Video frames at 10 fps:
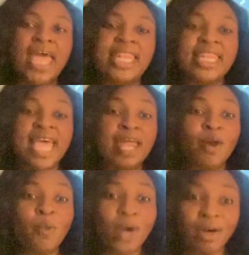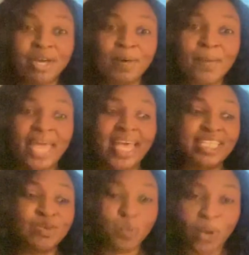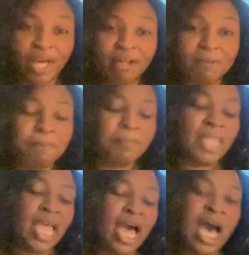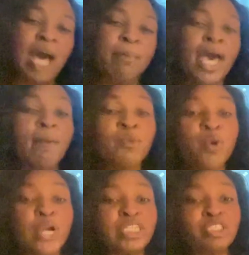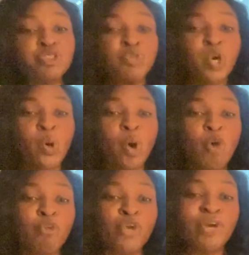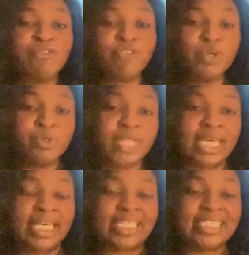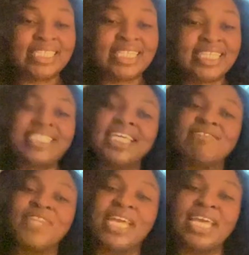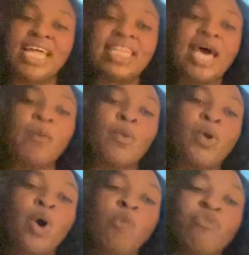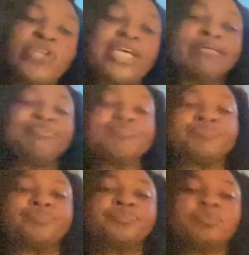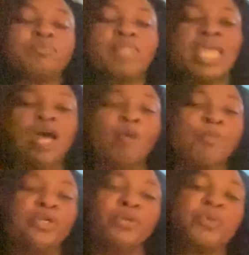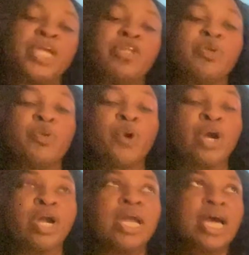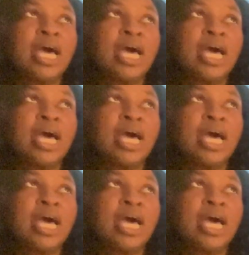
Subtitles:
then welcome as well. I'm going to go over a few things this evening that will hopefully help you in your